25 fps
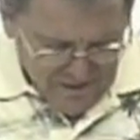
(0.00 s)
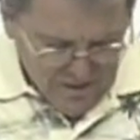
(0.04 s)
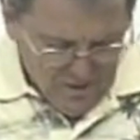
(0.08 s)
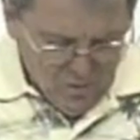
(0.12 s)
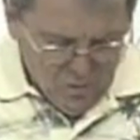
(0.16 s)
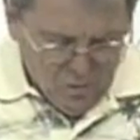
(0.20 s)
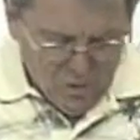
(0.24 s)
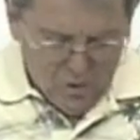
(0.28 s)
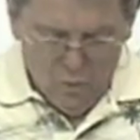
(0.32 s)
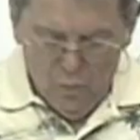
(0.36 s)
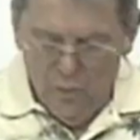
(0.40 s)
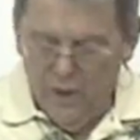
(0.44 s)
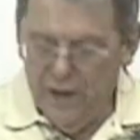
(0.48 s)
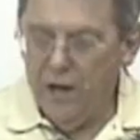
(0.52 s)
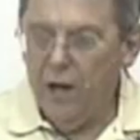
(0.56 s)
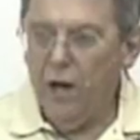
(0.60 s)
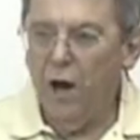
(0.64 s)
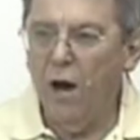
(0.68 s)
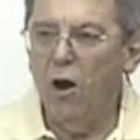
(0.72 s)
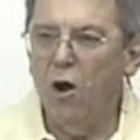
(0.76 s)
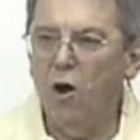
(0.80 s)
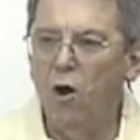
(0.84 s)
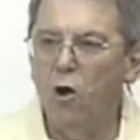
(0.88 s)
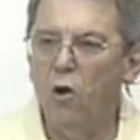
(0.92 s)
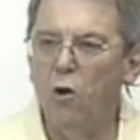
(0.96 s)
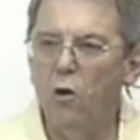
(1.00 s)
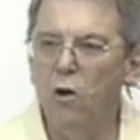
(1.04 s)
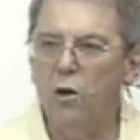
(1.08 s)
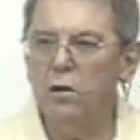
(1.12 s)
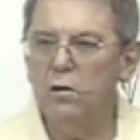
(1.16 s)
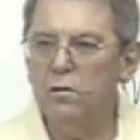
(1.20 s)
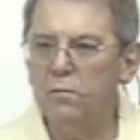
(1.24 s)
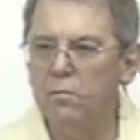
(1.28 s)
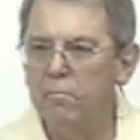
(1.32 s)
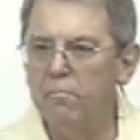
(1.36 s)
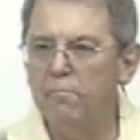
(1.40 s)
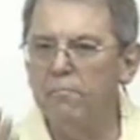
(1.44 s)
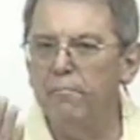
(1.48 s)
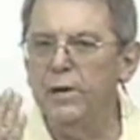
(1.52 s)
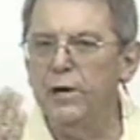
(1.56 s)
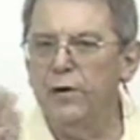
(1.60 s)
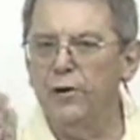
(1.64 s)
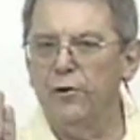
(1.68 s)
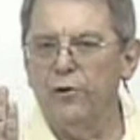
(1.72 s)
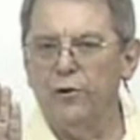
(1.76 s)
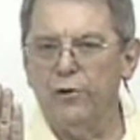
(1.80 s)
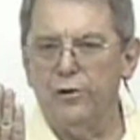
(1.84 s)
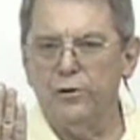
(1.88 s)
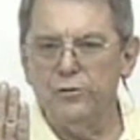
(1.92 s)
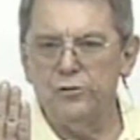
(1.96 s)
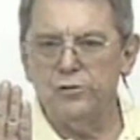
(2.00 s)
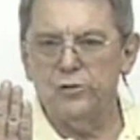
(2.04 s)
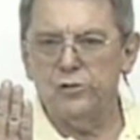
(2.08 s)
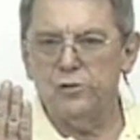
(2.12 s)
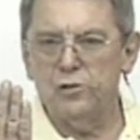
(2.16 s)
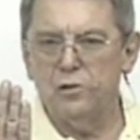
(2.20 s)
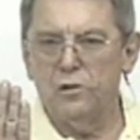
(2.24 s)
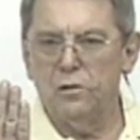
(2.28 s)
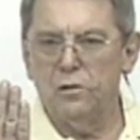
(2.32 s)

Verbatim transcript: what we call mirrors